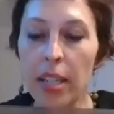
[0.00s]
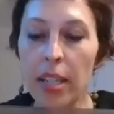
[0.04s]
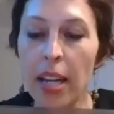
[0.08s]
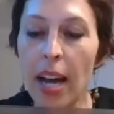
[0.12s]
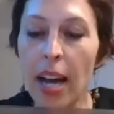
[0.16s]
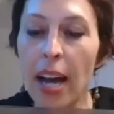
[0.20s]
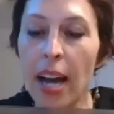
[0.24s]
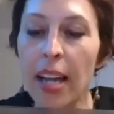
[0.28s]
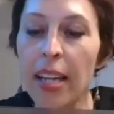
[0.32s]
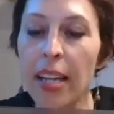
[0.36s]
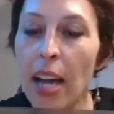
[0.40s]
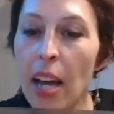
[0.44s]

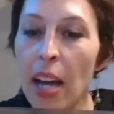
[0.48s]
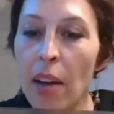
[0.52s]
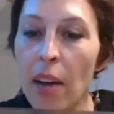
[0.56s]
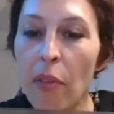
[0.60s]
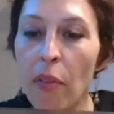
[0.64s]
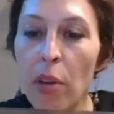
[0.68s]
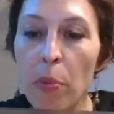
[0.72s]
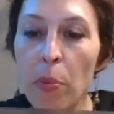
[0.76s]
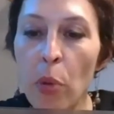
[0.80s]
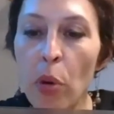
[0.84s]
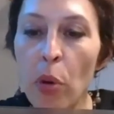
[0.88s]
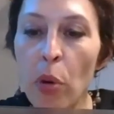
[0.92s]
I, yeah.
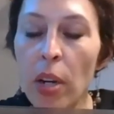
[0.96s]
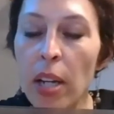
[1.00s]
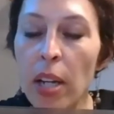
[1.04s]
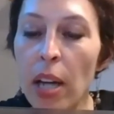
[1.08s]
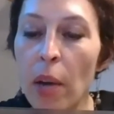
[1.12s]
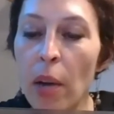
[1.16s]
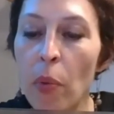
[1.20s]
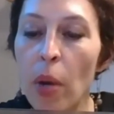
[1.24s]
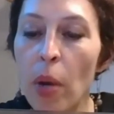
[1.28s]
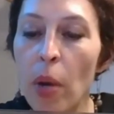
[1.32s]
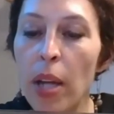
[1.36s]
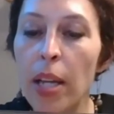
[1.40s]
Every morning I
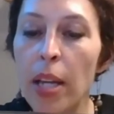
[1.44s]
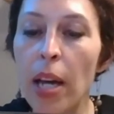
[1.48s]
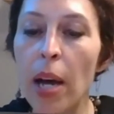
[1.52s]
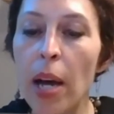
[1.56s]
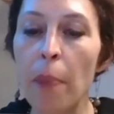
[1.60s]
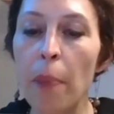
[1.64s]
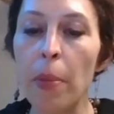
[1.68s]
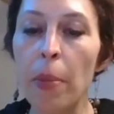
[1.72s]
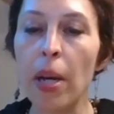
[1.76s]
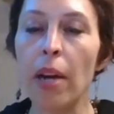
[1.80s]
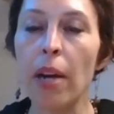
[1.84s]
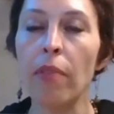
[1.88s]
wake
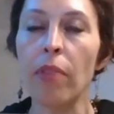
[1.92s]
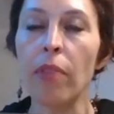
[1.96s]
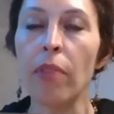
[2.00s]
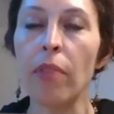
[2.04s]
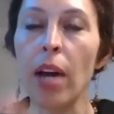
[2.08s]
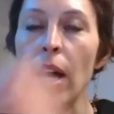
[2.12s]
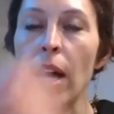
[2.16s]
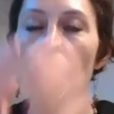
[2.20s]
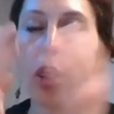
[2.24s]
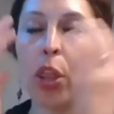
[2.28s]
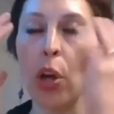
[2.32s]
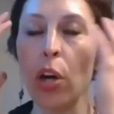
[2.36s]
up and I've
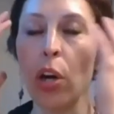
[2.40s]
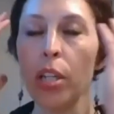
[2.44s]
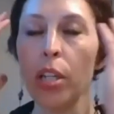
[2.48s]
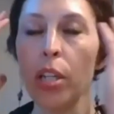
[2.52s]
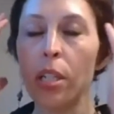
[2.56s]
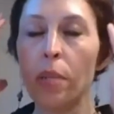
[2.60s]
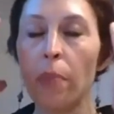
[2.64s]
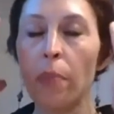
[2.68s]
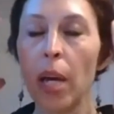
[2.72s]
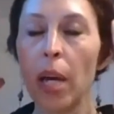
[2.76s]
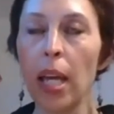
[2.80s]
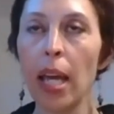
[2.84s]
got thoughts
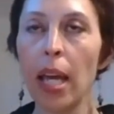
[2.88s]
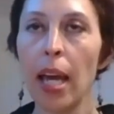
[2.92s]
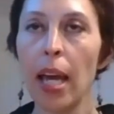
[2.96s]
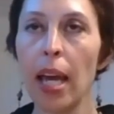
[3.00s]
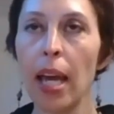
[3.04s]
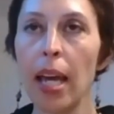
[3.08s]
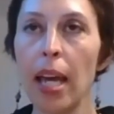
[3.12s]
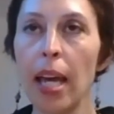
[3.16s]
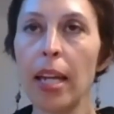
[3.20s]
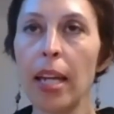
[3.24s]
in my head,